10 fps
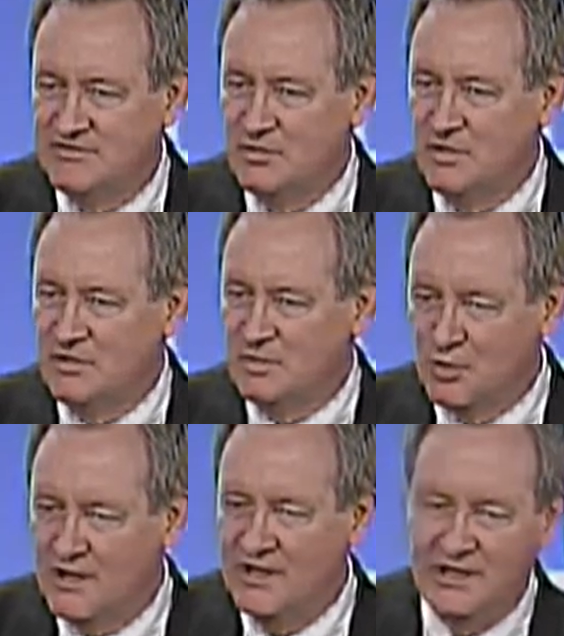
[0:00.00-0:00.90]
if you will, or
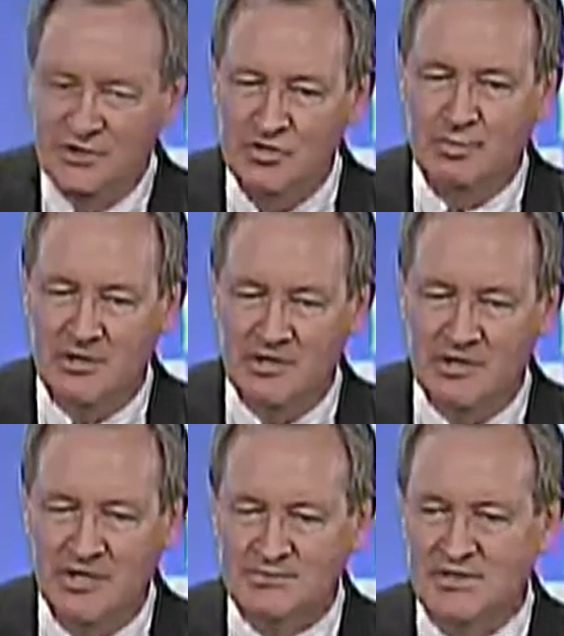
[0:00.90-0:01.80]
working on new
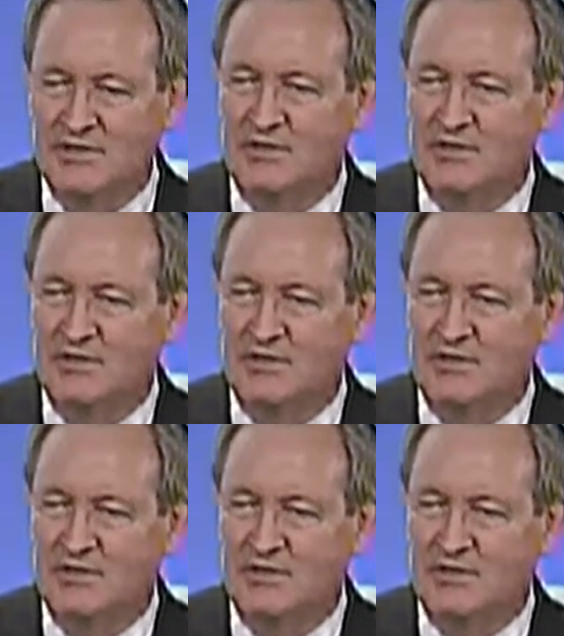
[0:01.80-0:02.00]
paradigms,